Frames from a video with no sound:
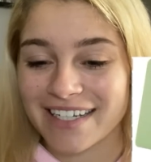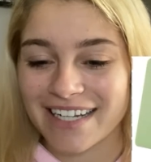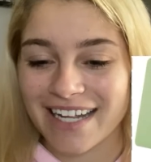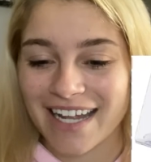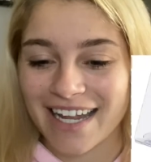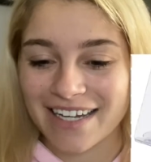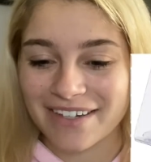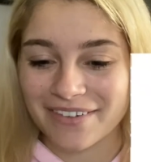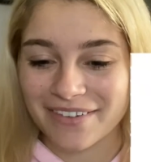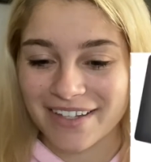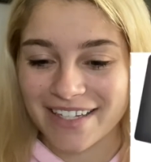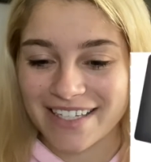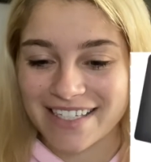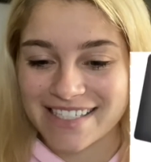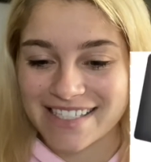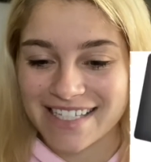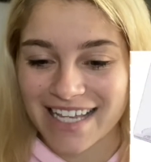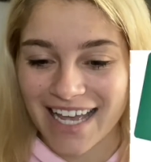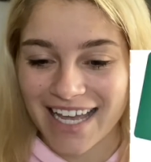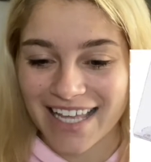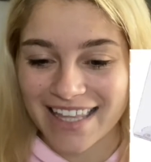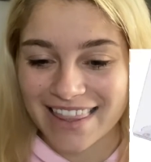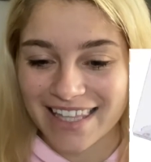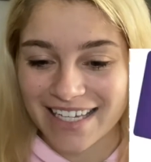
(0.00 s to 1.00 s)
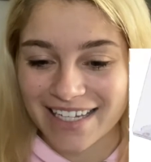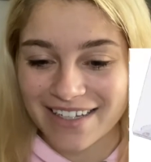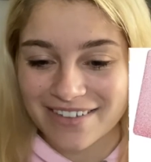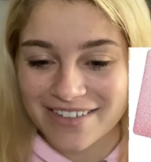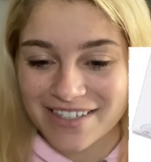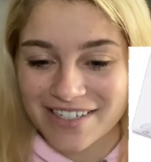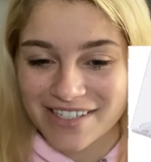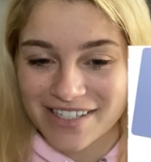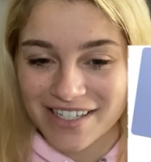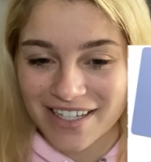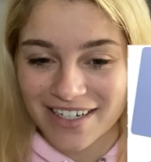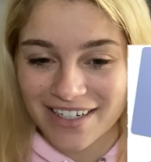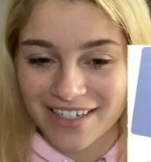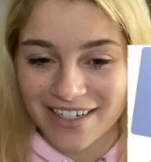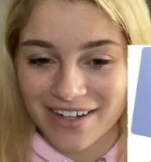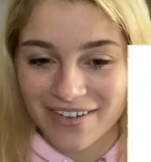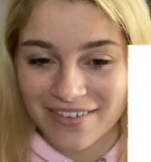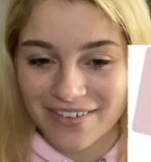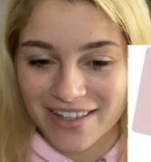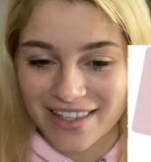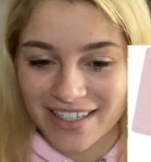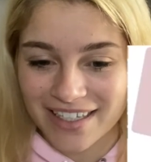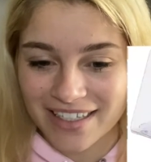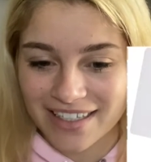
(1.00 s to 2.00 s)
Anyways, I think I'm just gonna go
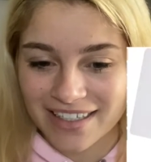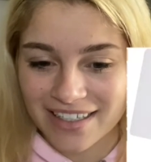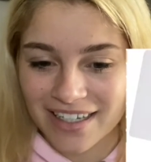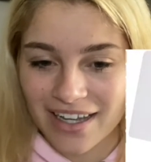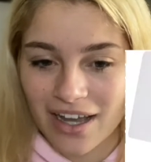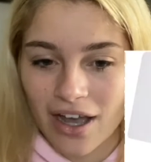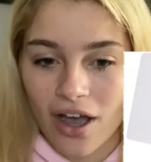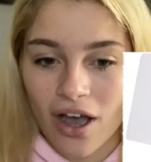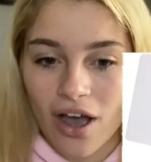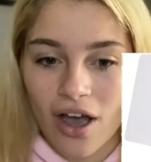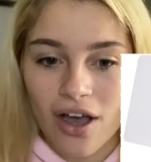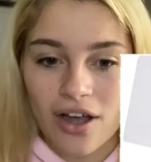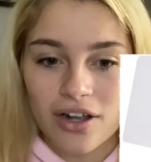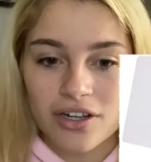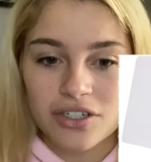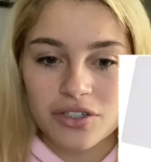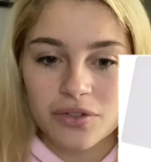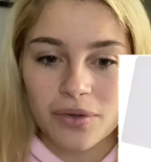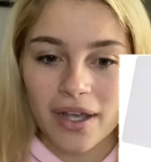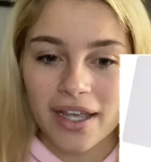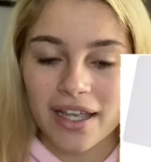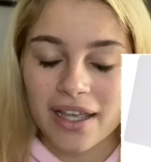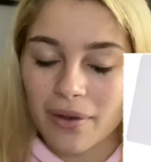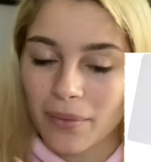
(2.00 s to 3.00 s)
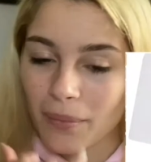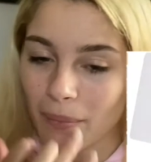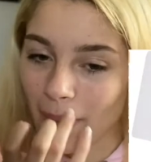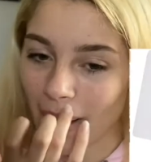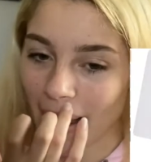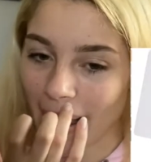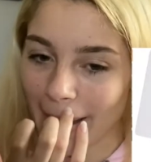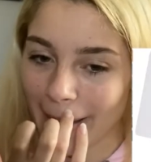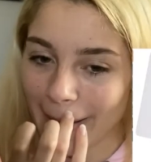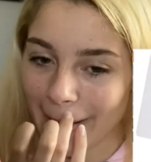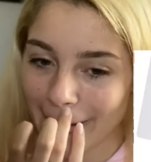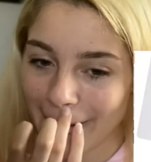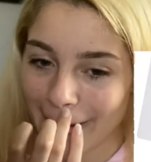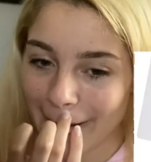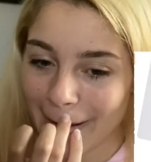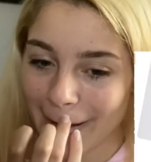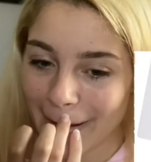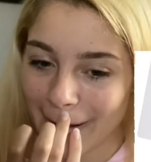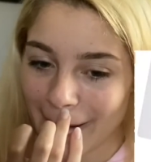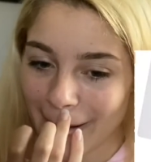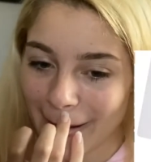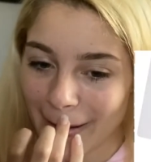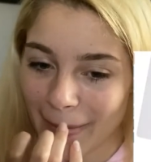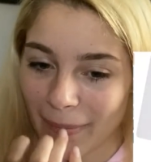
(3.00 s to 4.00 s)
with the, do I get white?
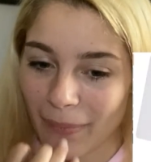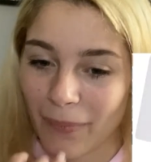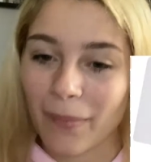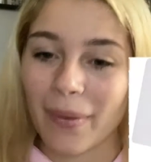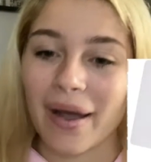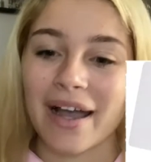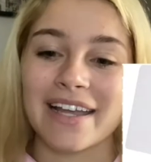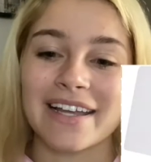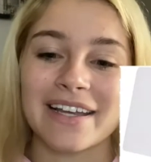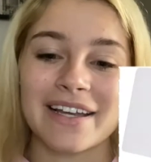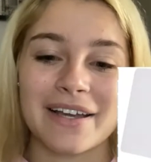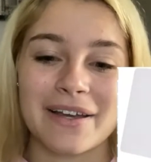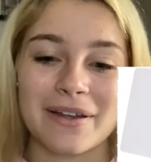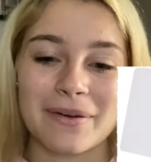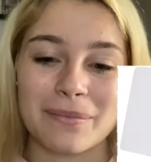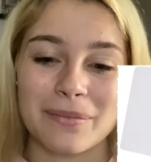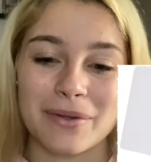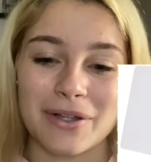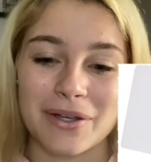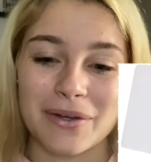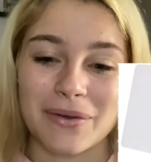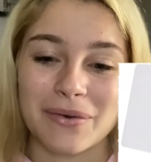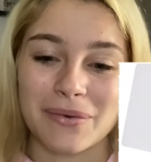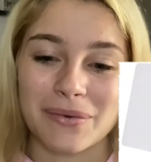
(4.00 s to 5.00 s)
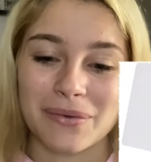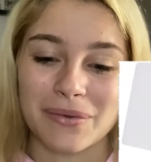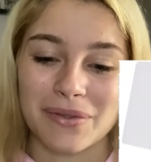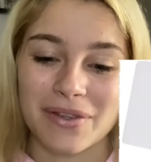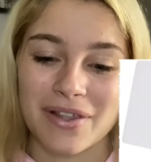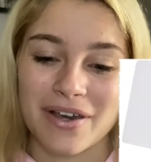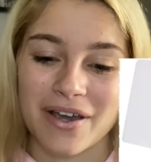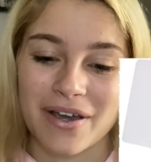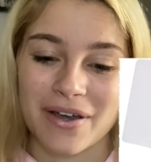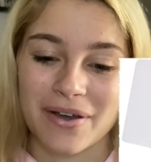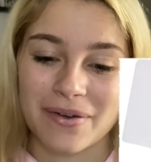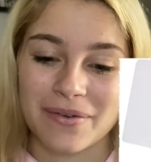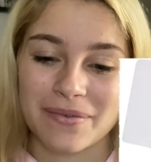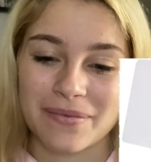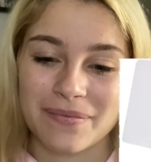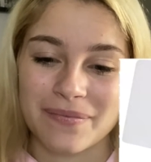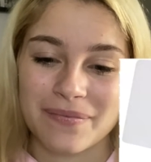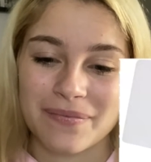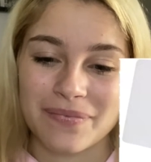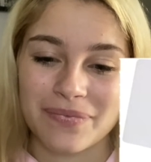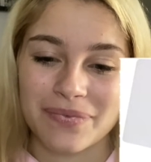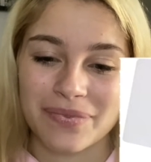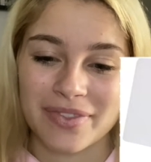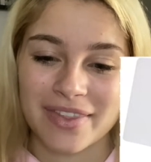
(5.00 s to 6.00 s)
White could be cool though.
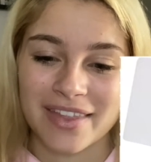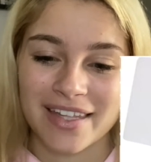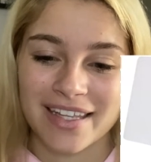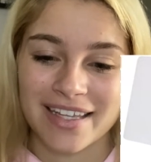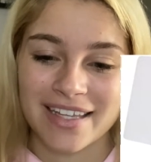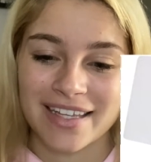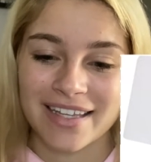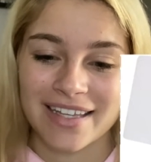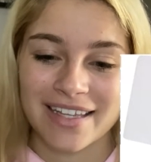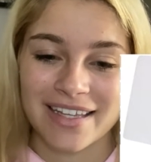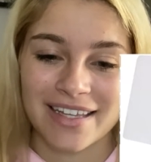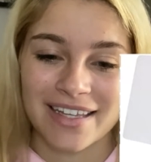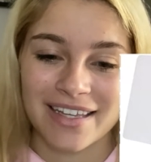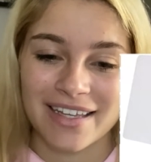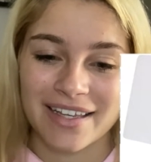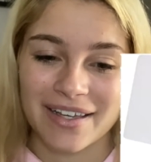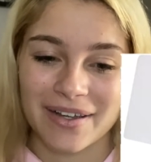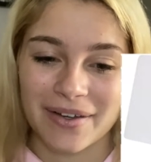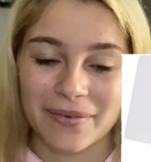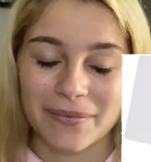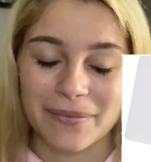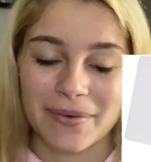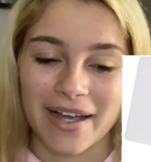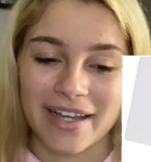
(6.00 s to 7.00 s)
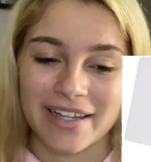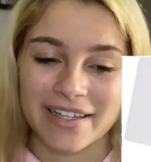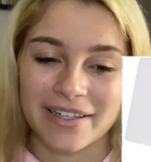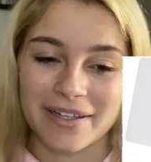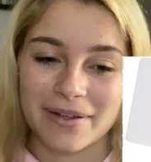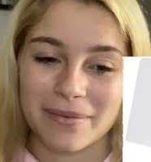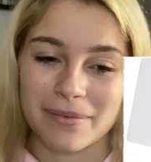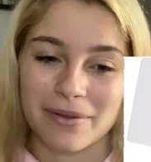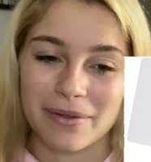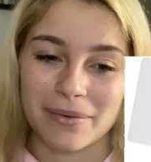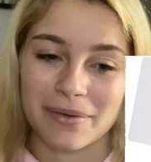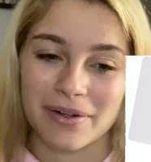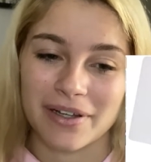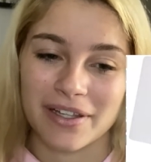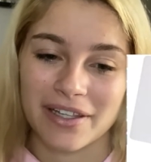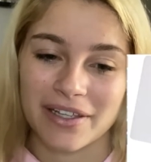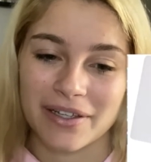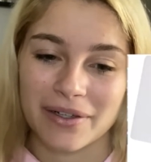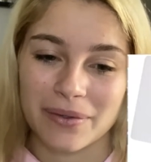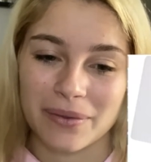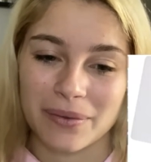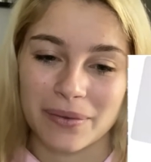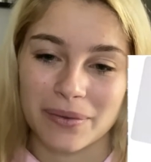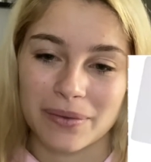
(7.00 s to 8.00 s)
White could be really
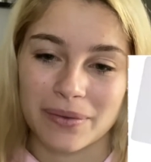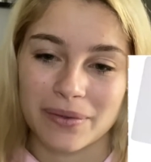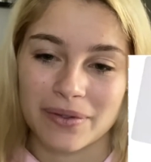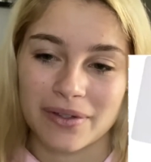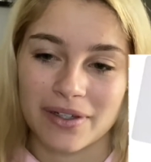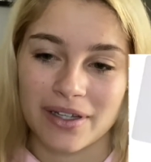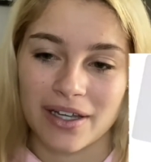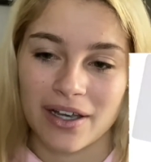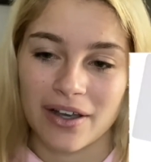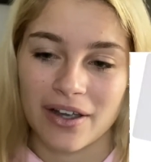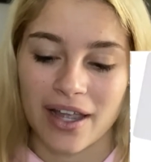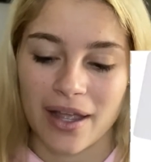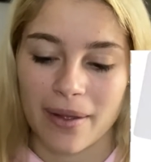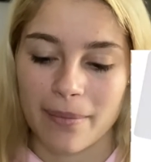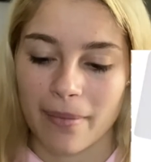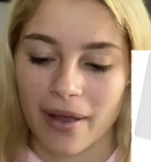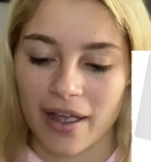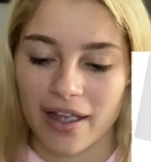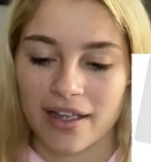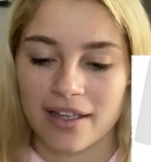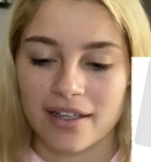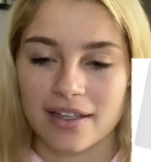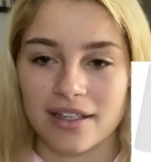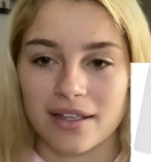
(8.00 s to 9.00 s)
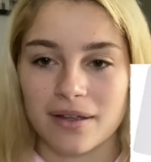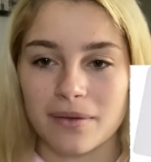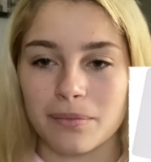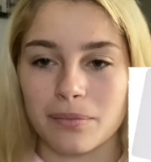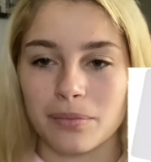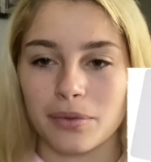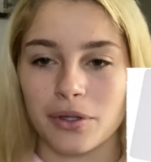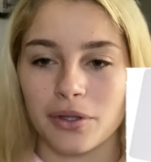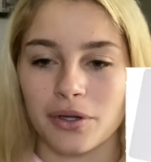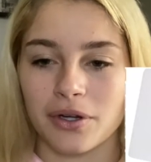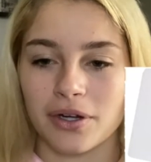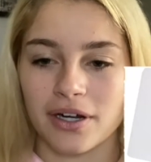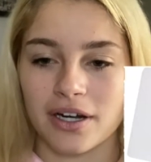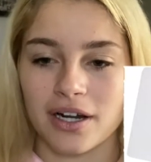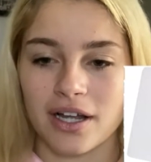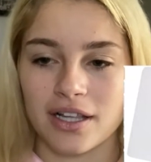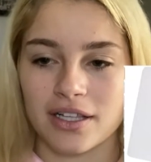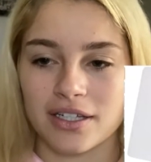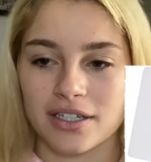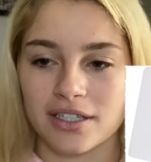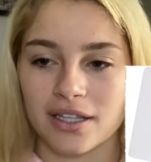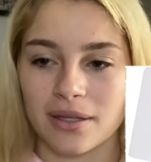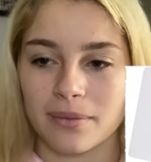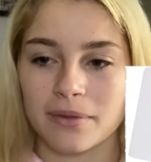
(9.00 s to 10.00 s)
cool. Okay, my computer
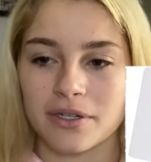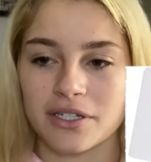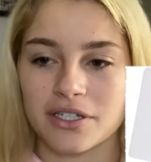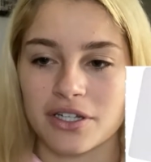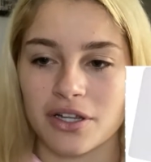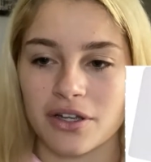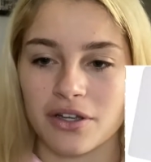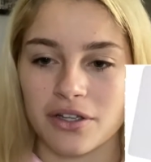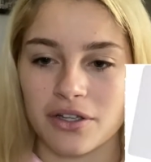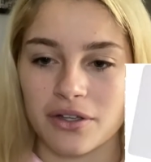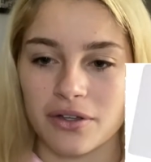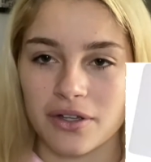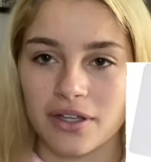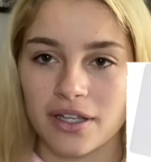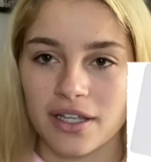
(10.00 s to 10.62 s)
color, let me show you,